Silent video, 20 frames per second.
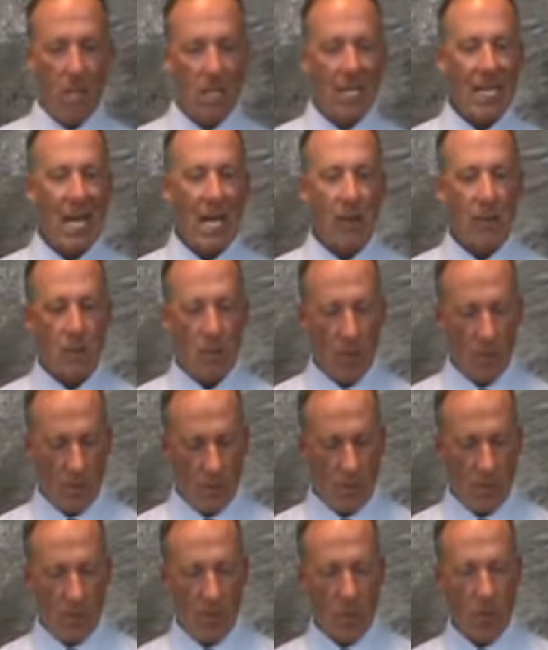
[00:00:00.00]
Legato,
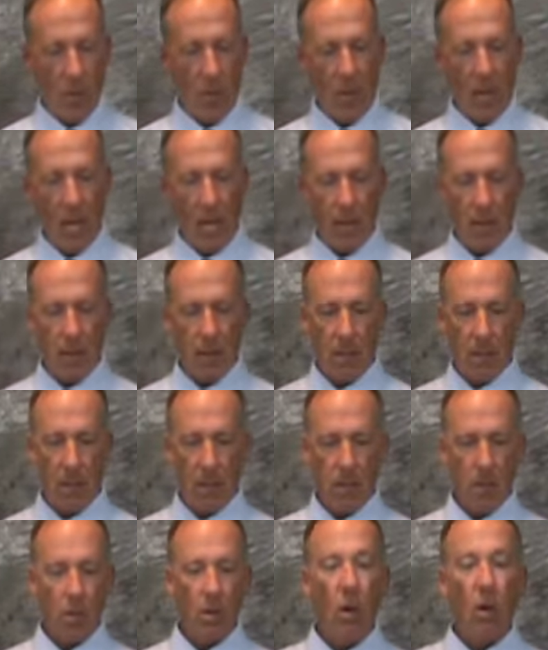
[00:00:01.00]
know that.
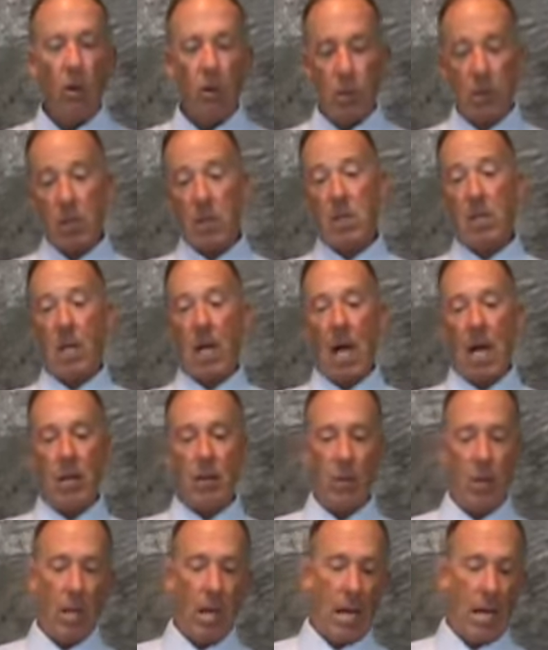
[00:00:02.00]
So know the
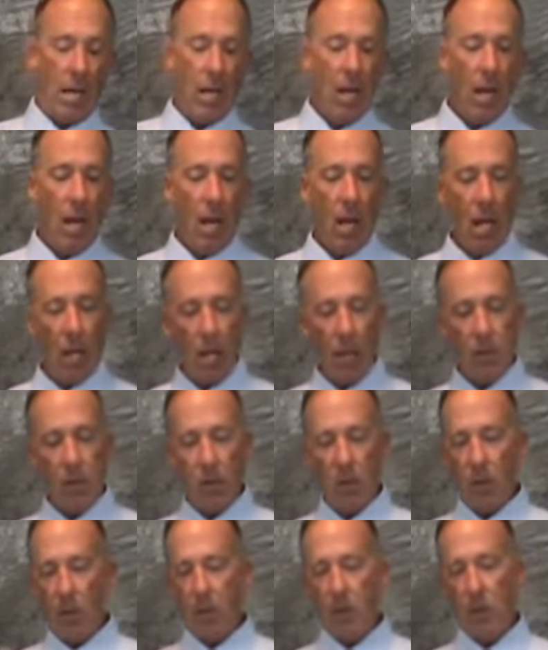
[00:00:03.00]
staccato line, and
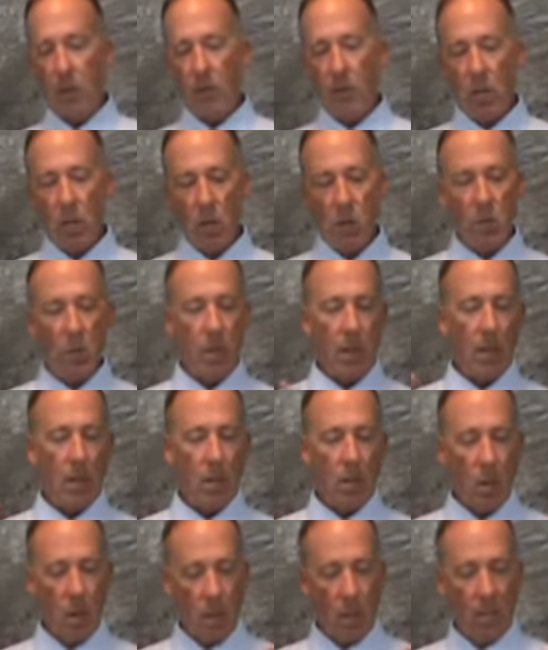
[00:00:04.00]
also, you don't know tenuto,
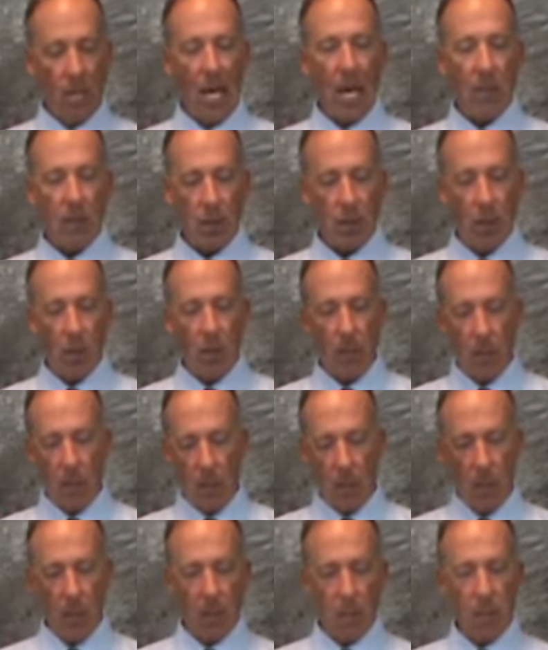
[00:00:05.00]
but know legato, and
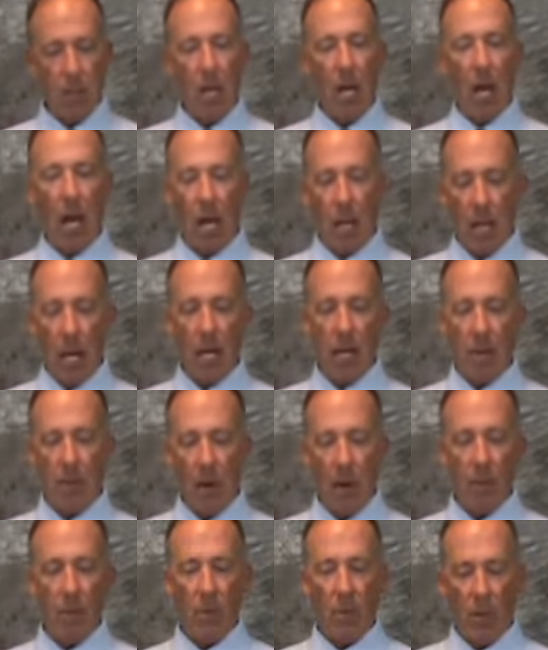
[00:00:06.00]
know this, a line
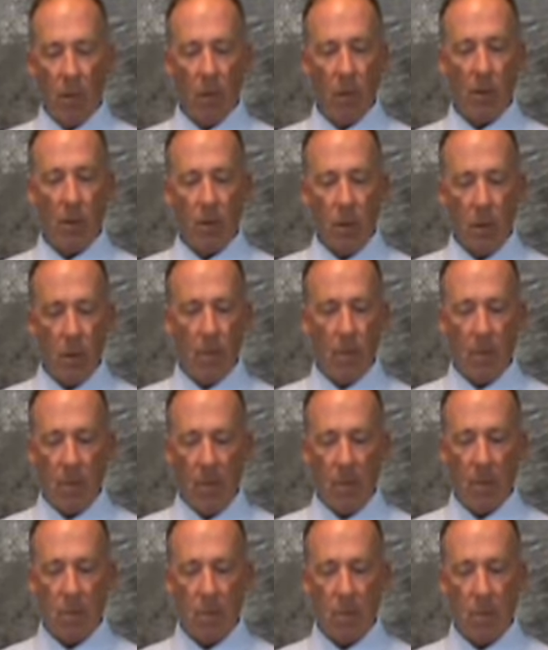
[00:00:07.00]
above or below the note
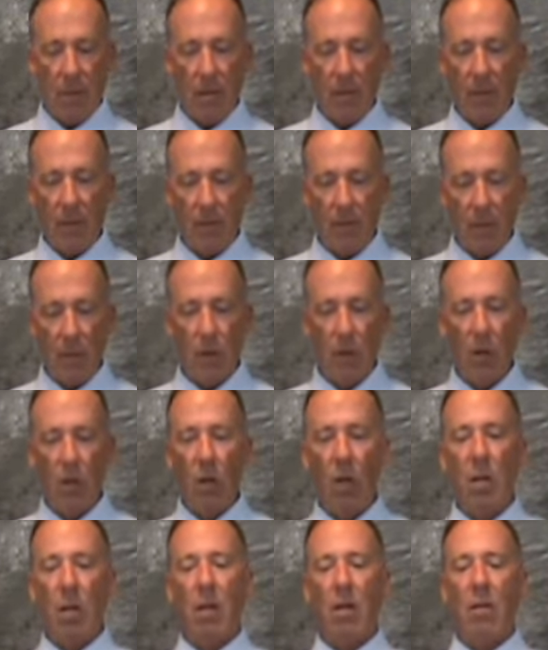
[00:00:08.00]
means to play the
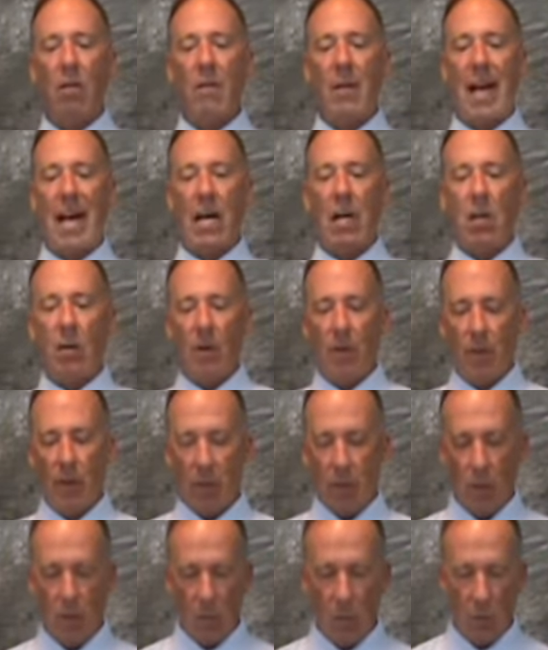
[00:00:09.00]
full value of
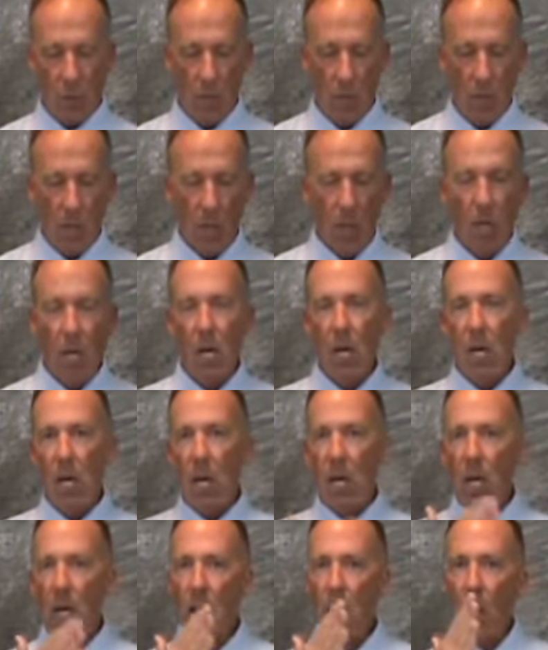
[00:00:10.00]
the note.
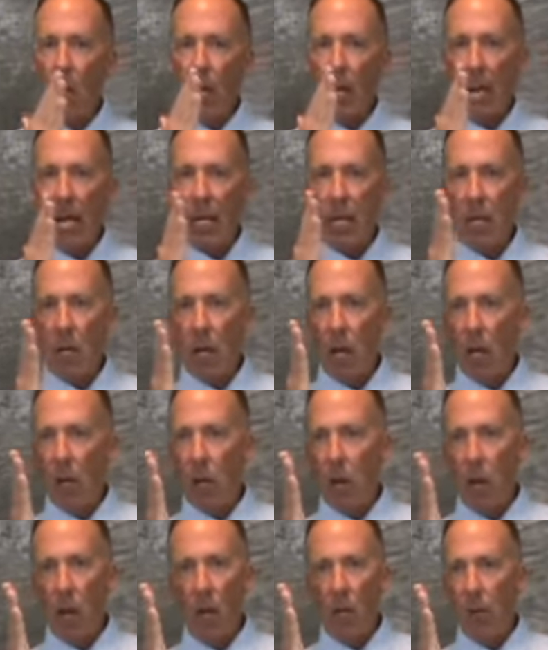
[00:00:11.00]
Elongated
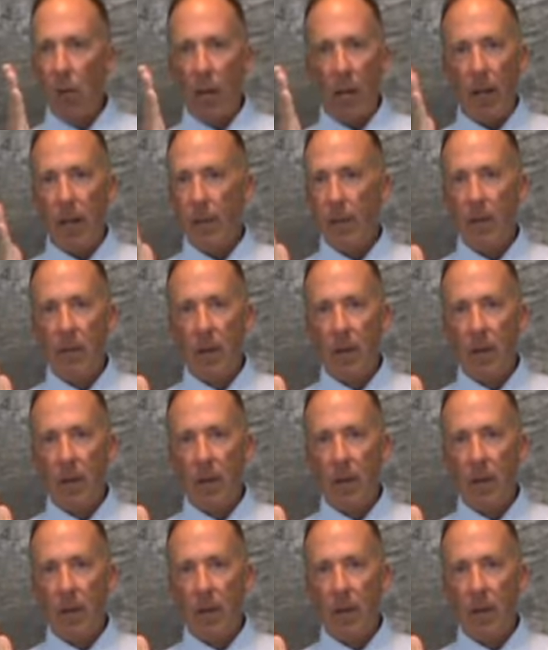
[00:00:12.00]
all the way.